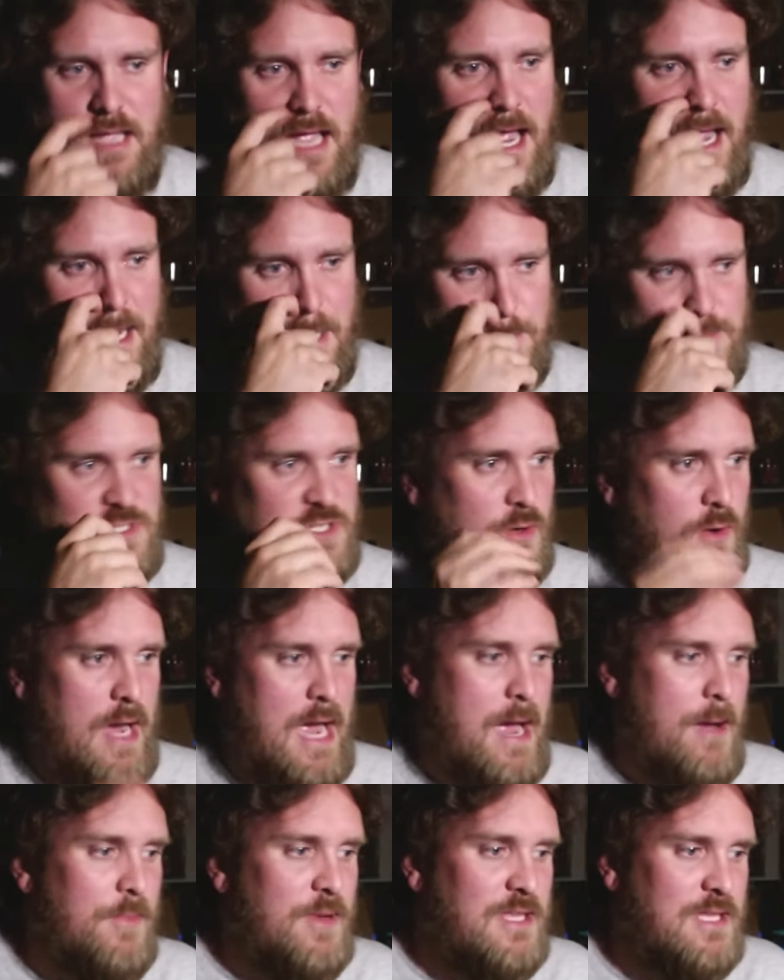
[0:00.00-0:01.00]
I am so
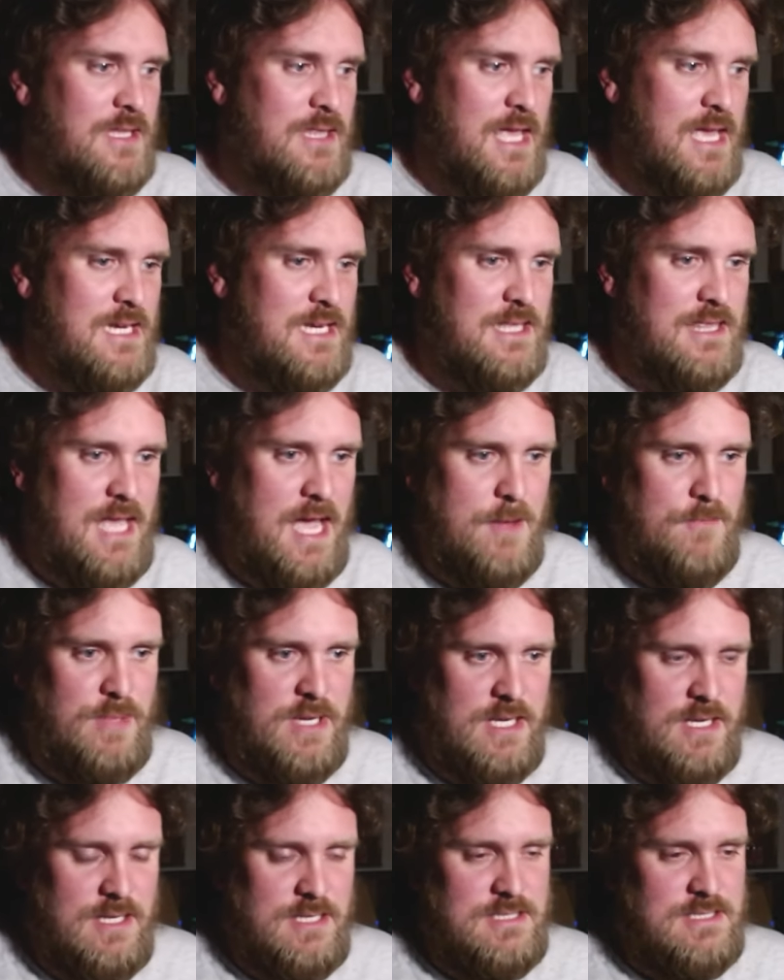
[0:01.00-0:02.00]
happy that they did that,
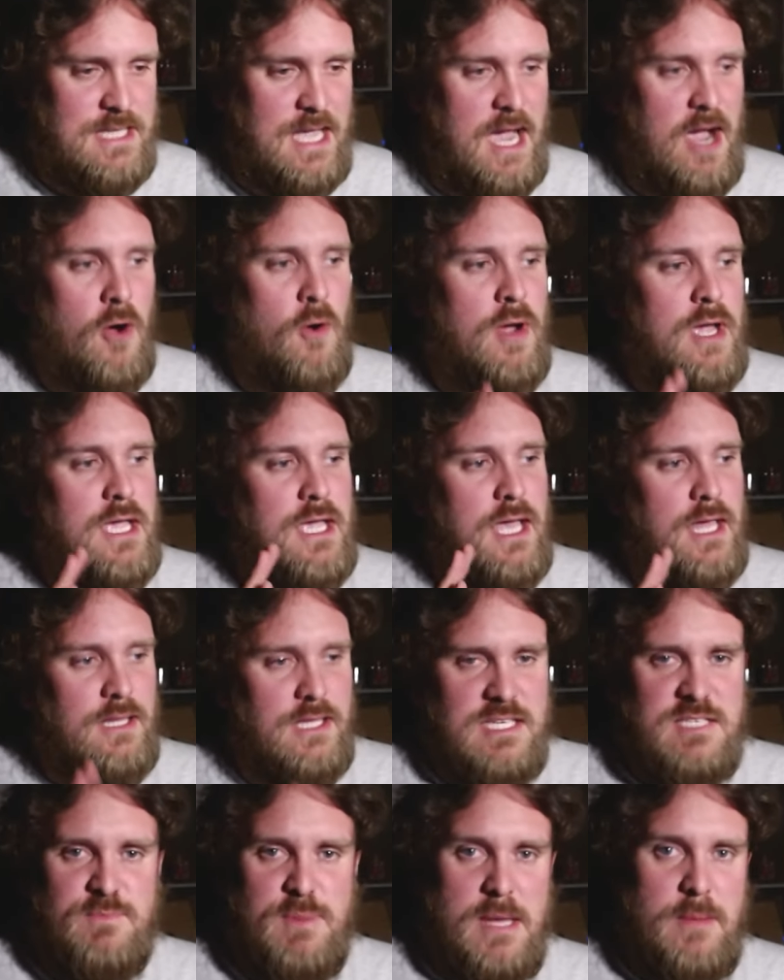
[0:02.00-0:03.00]
because now at
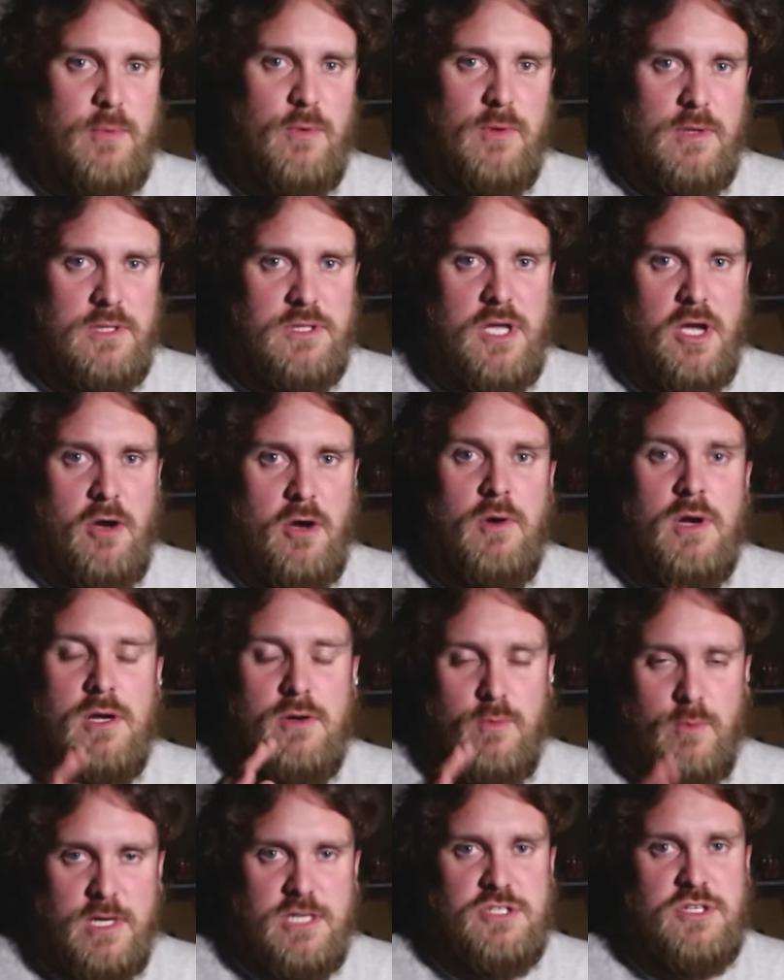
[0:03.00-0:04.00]
least people will know
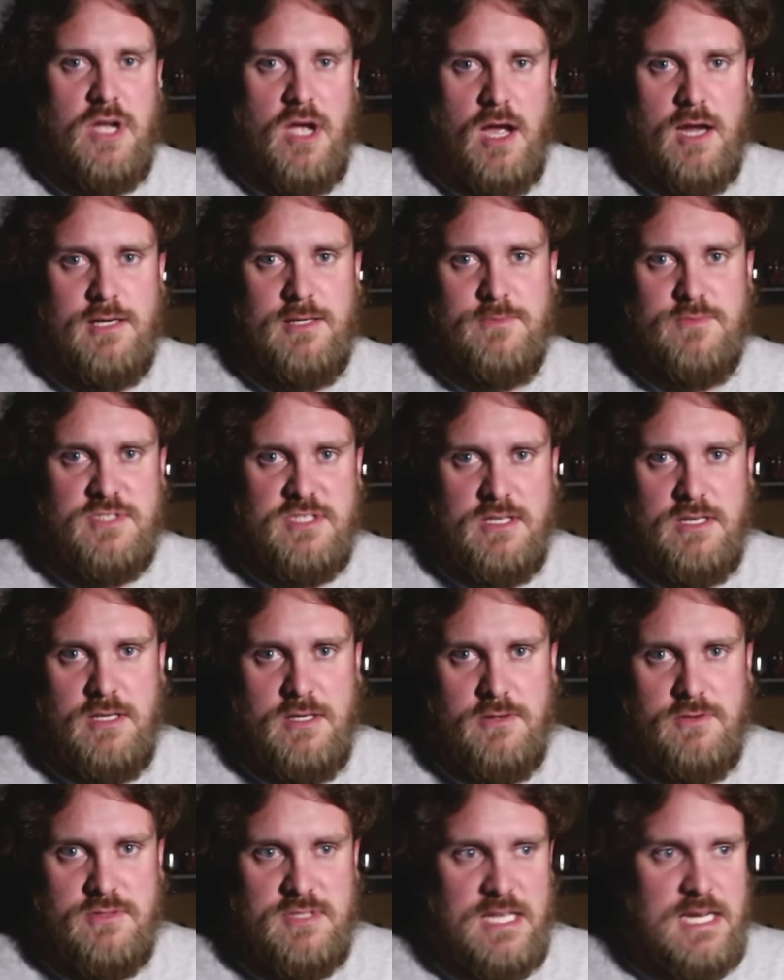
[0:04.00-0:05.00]
which condoms to
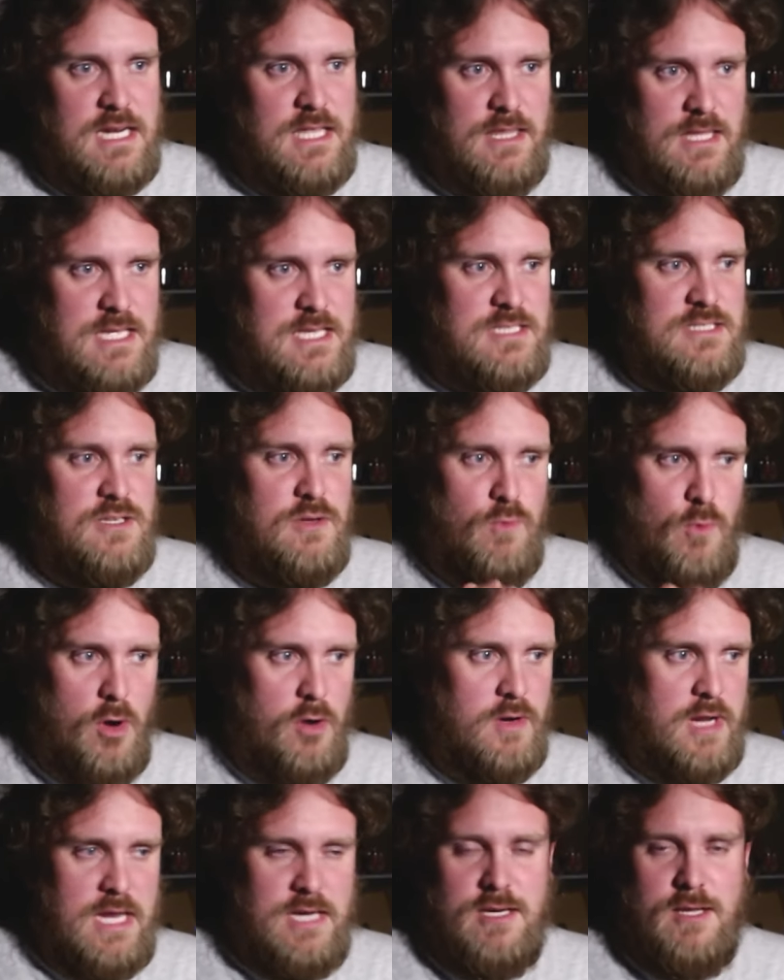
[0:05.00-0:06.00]
use, and at least you
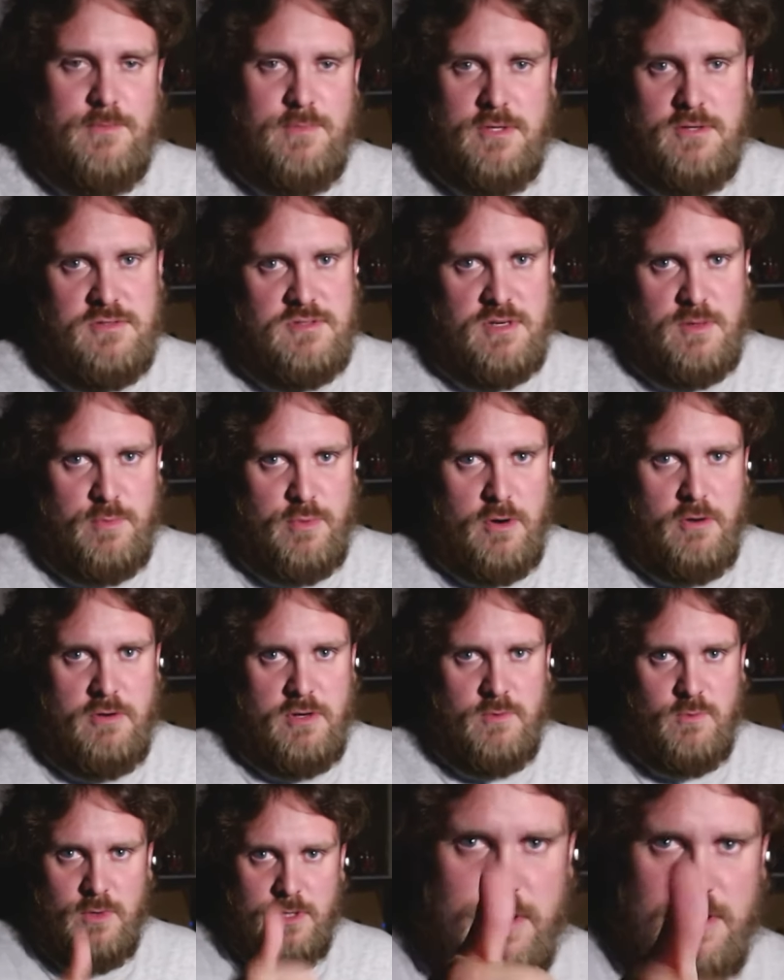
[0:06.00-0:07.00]
won't end up using a
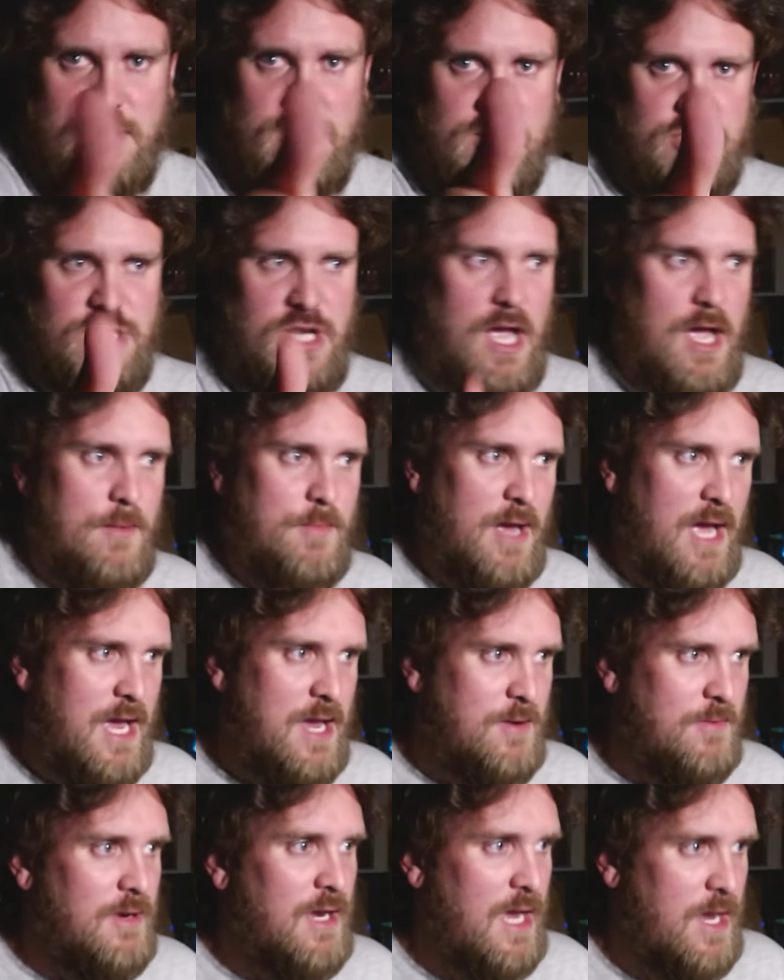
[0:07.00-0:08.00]
broken one. Good job. I
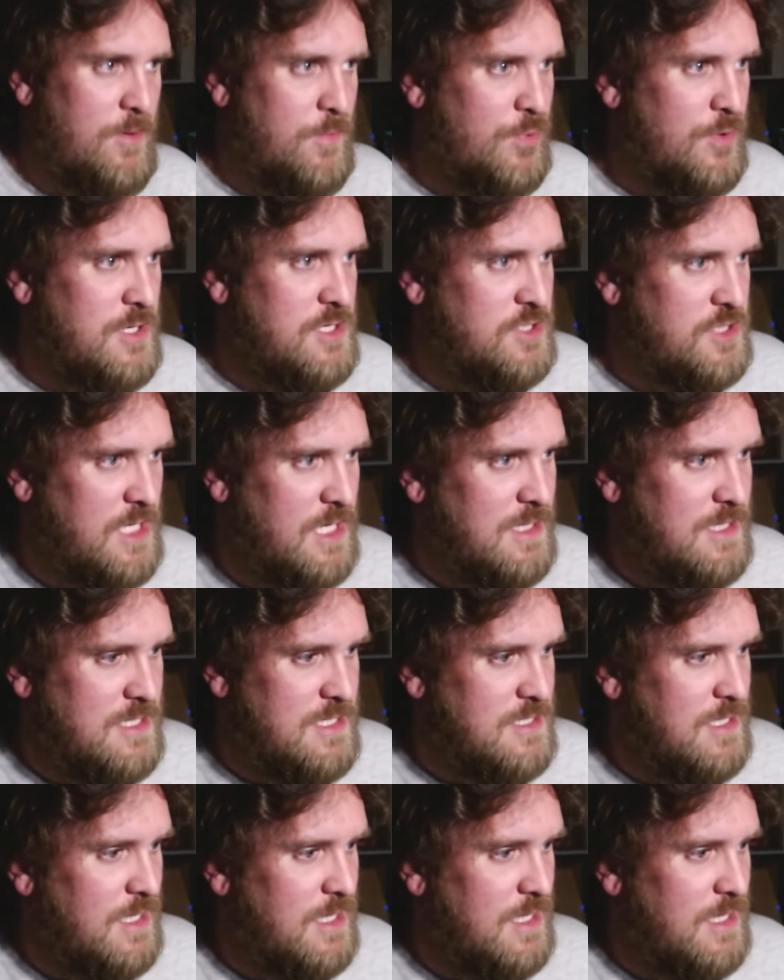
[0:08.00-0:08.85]
appreciate this a